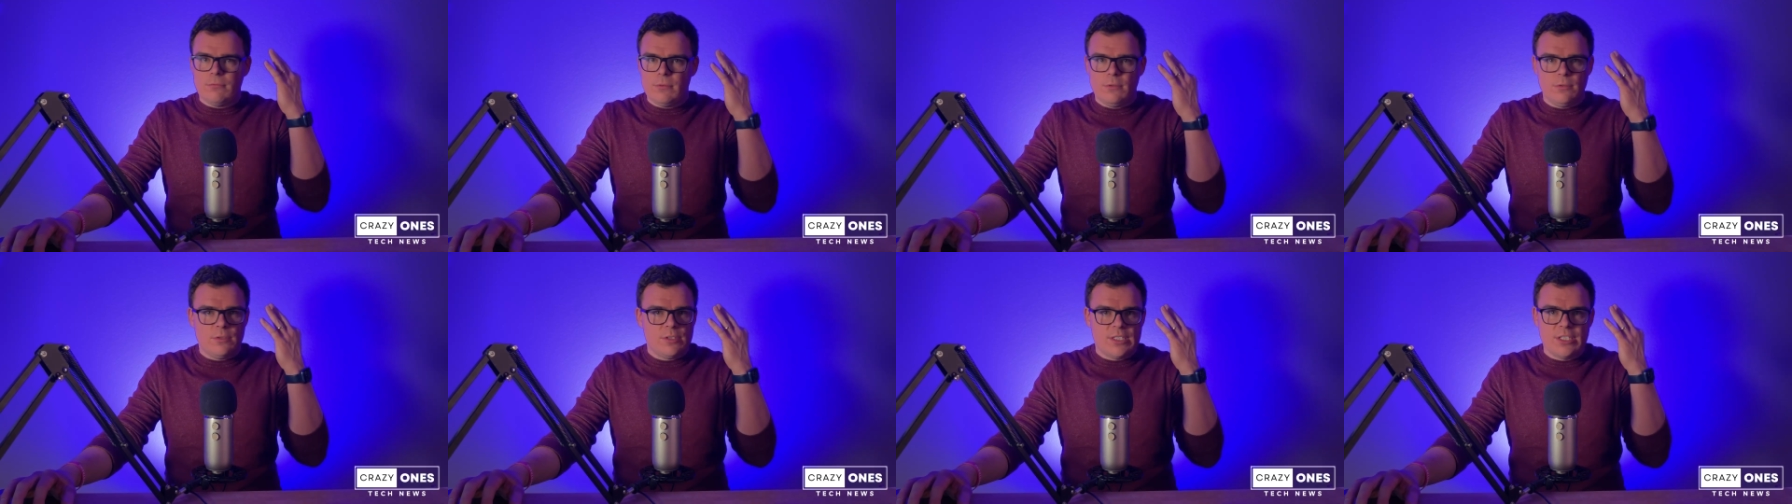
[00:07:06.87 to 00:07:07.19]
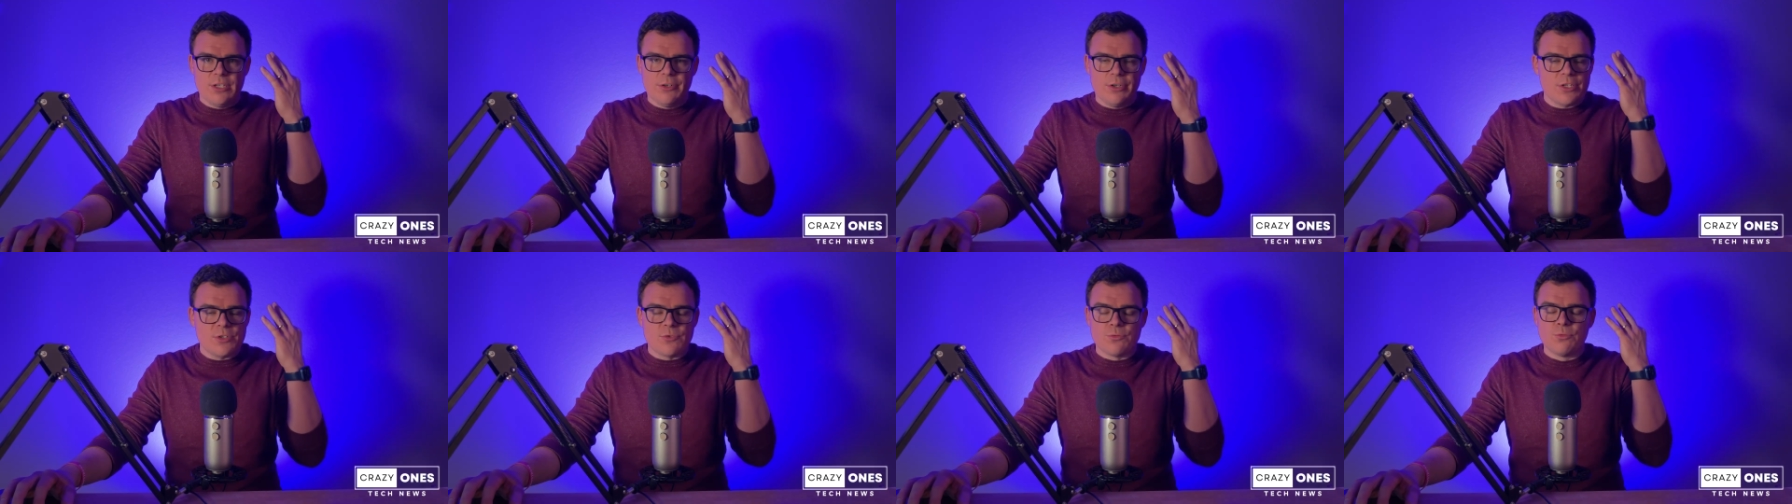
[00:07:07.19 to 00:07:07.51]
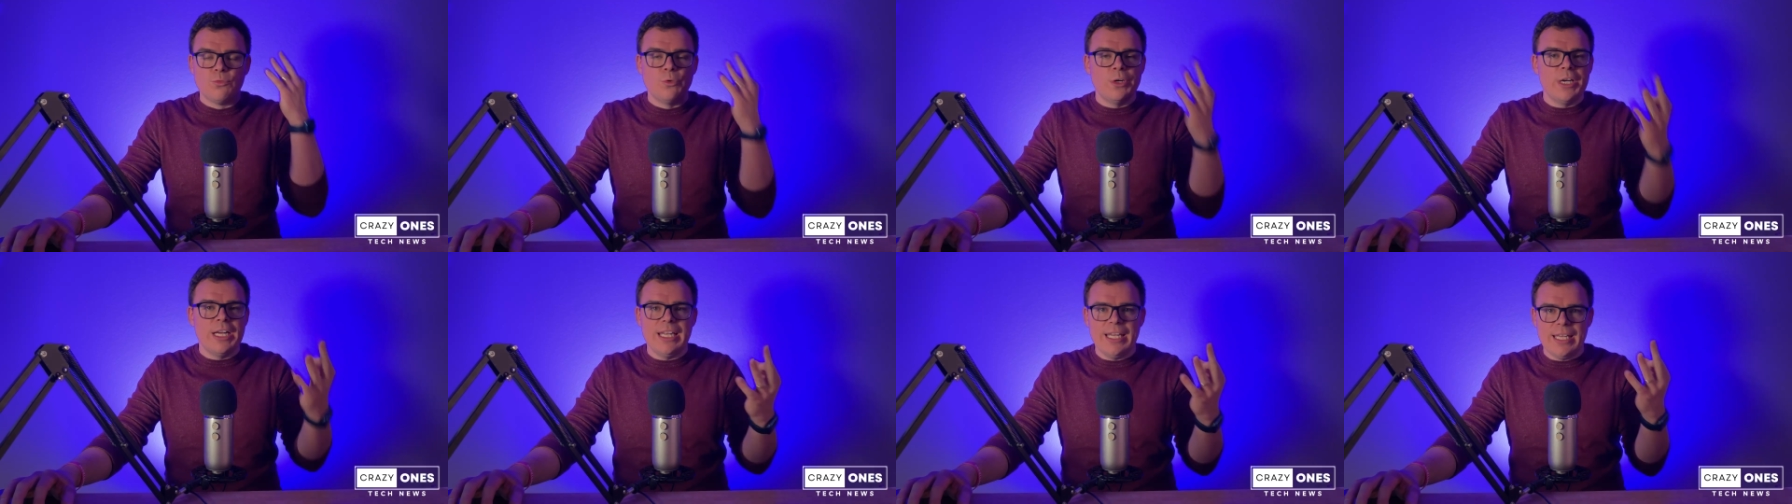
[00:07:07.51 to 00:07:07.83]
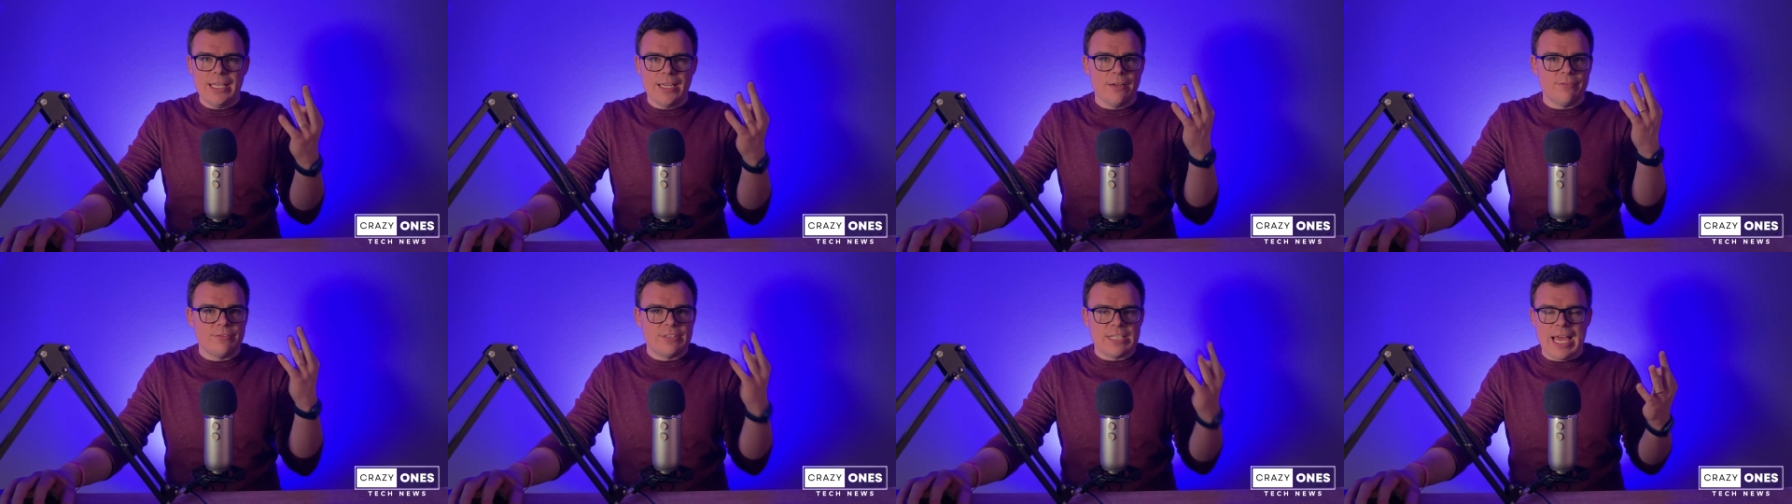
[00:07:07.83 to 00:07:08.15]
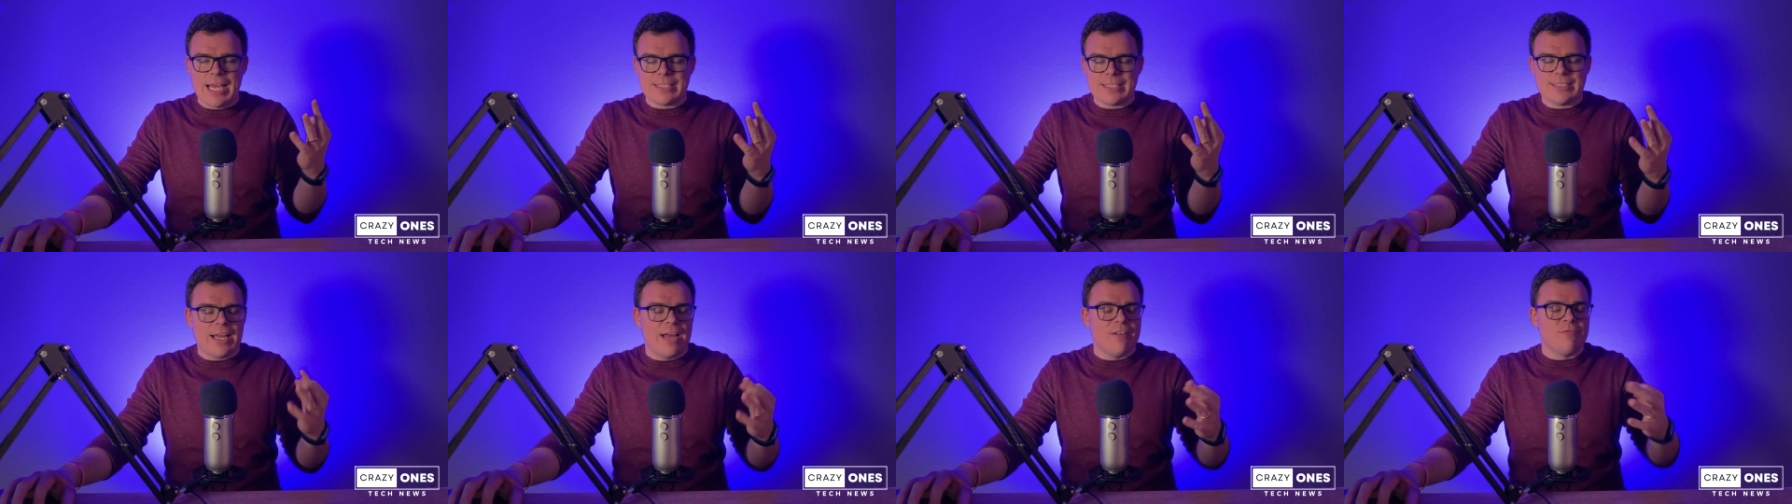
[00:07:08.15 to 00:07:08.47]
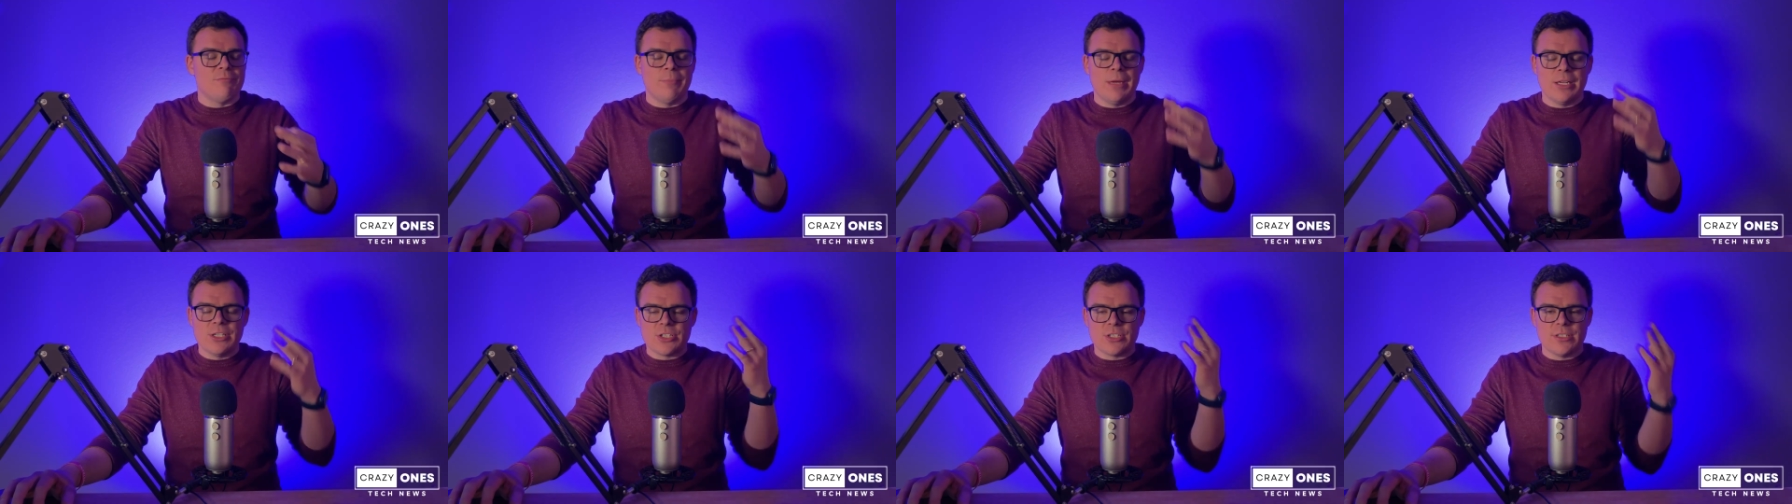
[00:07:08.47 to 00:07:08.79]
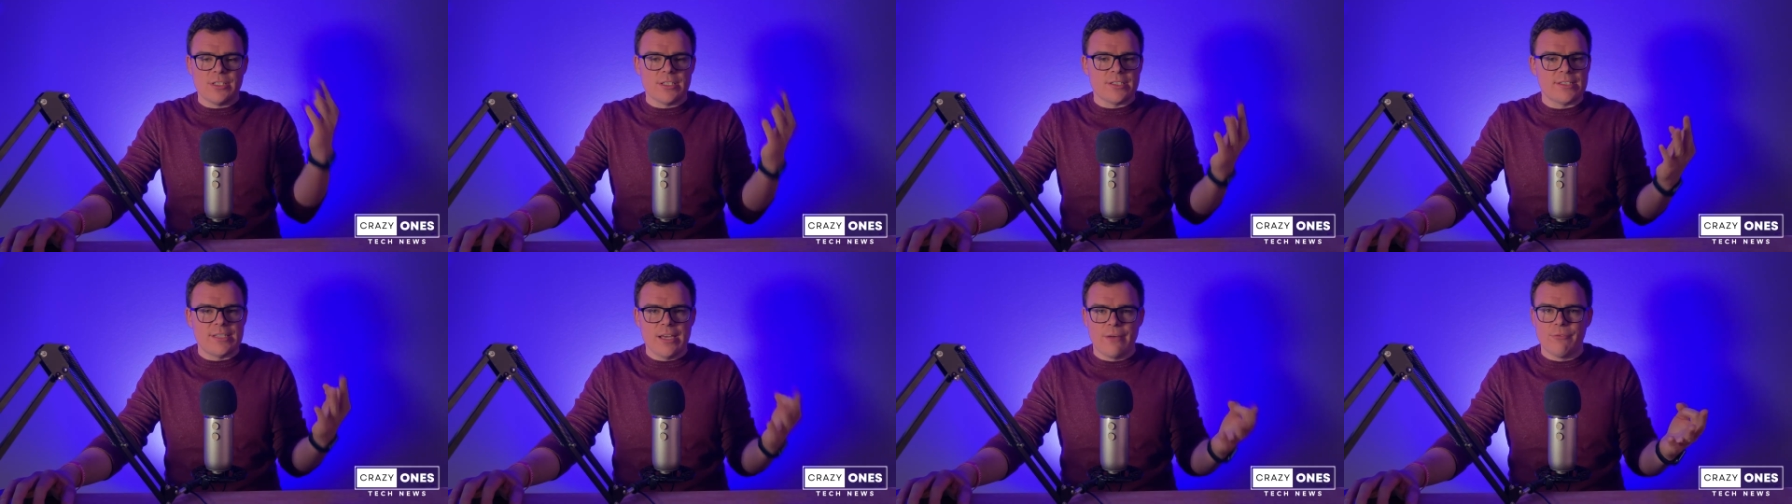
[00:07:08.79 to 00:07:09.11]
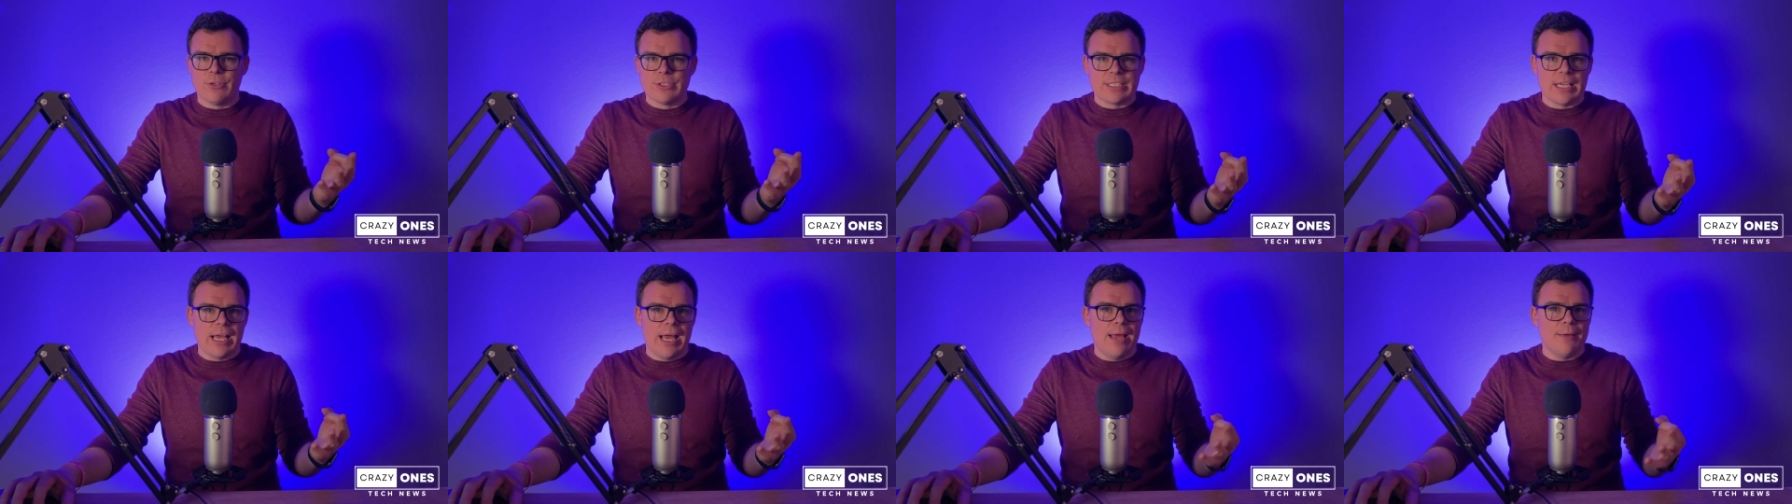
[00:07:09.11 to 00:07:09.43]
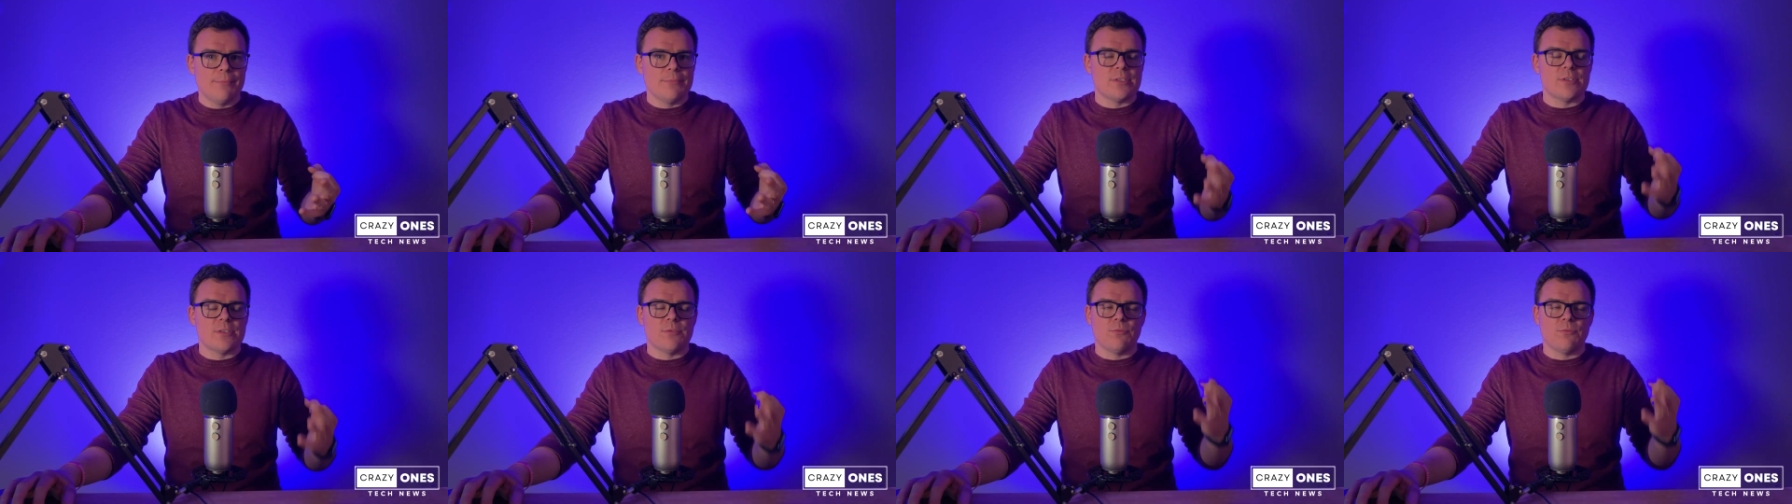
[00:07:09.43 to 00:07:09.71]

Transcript: Siri's reading of text i've mentioned this several times